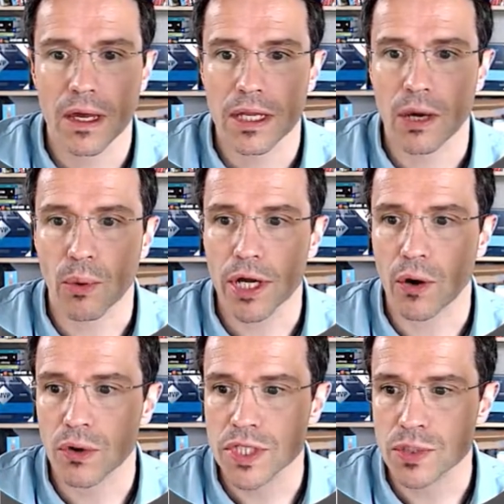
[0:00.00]
Now, what I
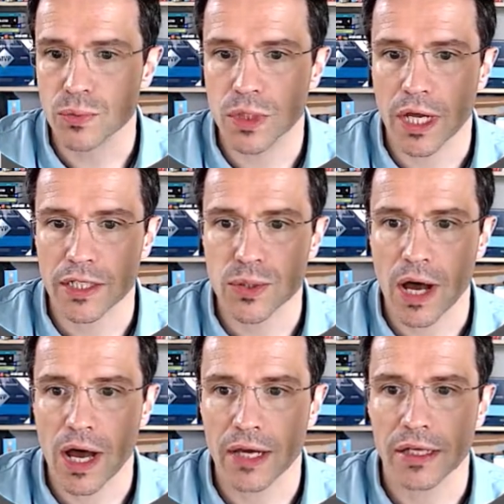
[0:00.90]
also would like to
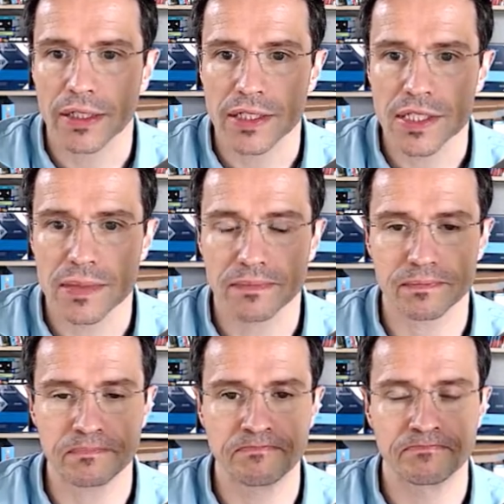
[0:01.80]
highlight is,
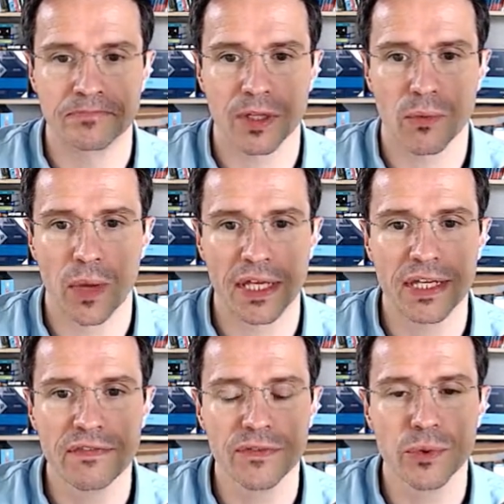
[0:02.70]
well,
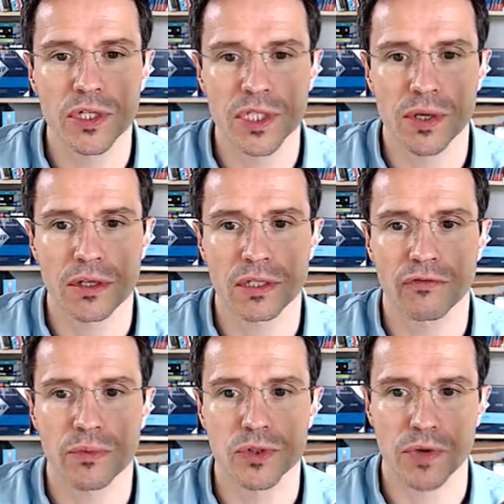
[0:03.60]
if you are starting
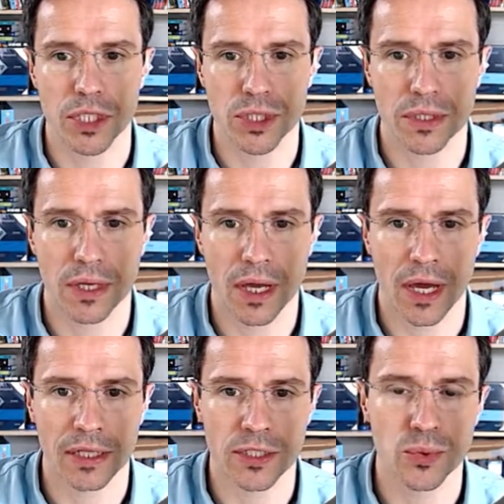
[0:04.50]
from scratch
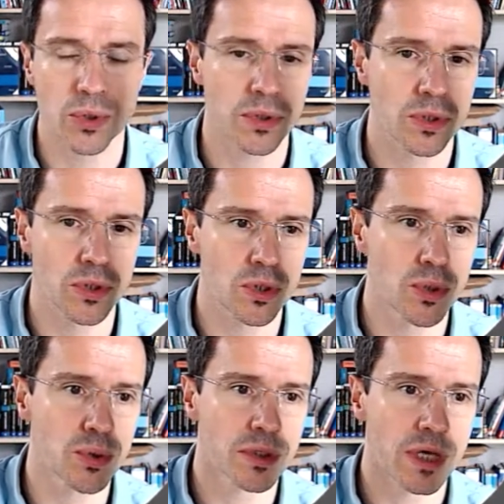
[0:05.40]
and you do
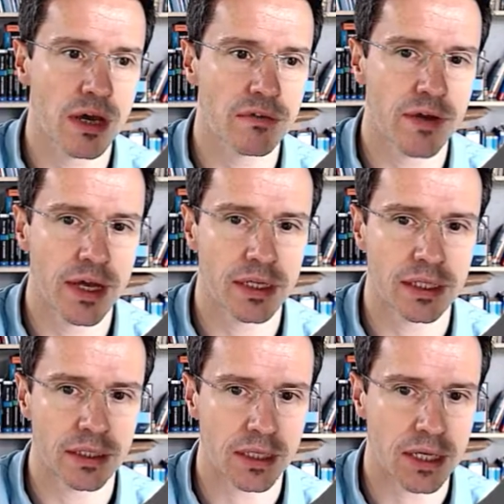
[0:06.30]
not have
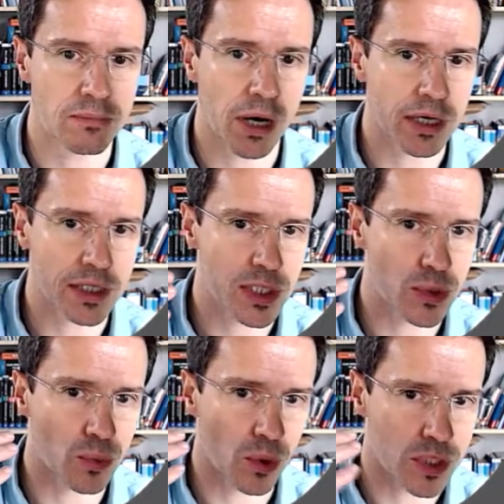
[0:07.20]
any bias
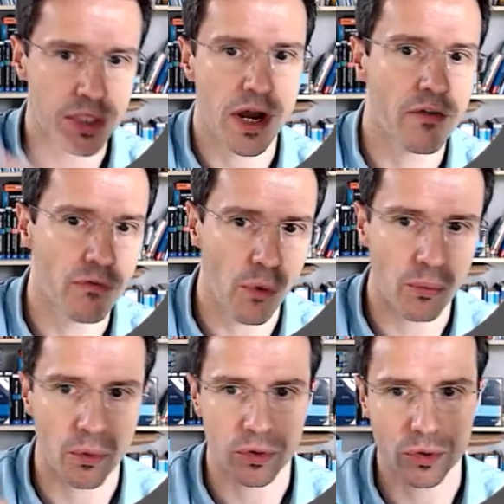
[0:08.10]
towards
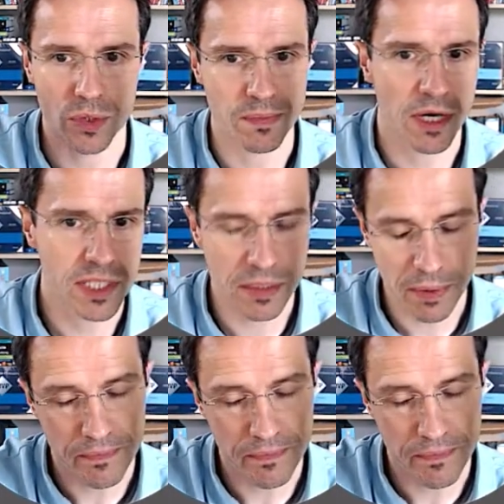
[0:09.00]
Terraform or towards Bicep,